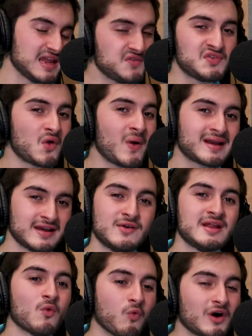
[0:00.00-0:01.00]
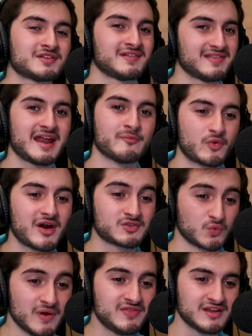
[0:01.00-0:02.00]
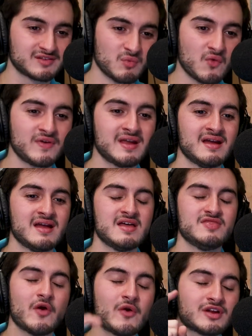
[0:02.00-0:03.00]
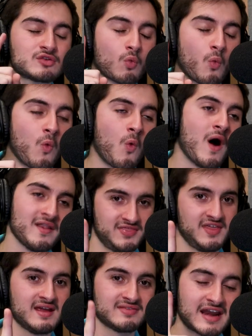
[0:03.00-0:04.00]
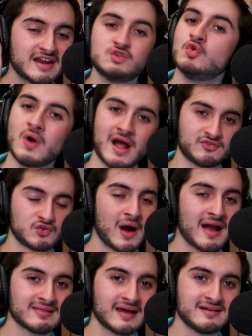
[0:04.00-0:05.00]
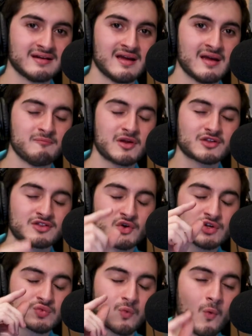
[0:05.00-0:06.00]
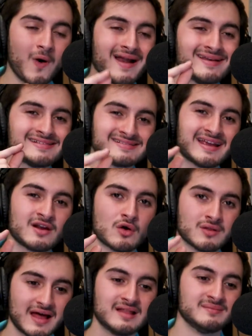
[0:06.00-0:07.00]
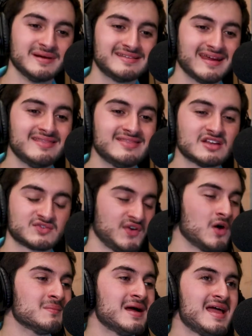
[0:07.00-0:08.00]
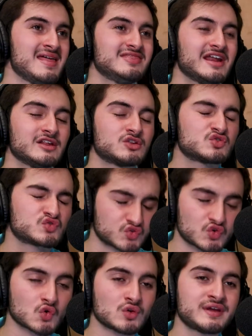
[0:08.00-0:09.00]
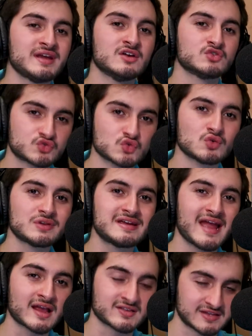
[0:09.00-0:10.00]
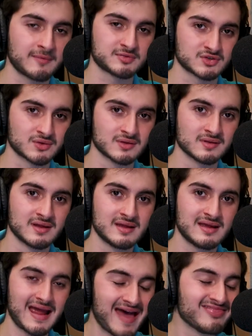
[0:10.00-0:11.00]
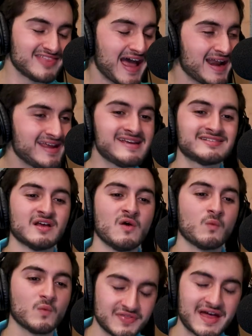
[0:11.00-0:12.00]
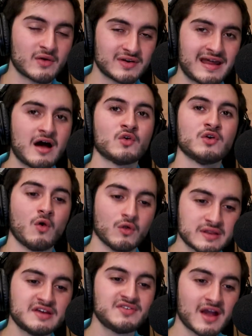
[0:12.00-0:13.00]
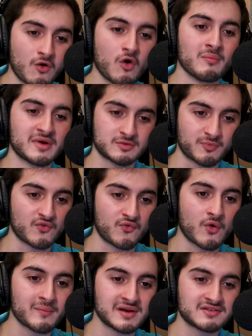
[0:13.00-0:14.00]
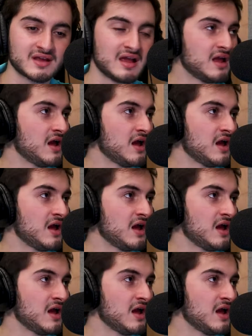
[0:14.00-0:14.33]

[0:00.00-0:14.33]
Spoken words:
even though I clearly wasn't that impressed with this movie, there is one thing that I do have to highlight, because there is one single element in this film that is truly, truly exceptional. And that is, without a doubt, Olivia Colman's performance.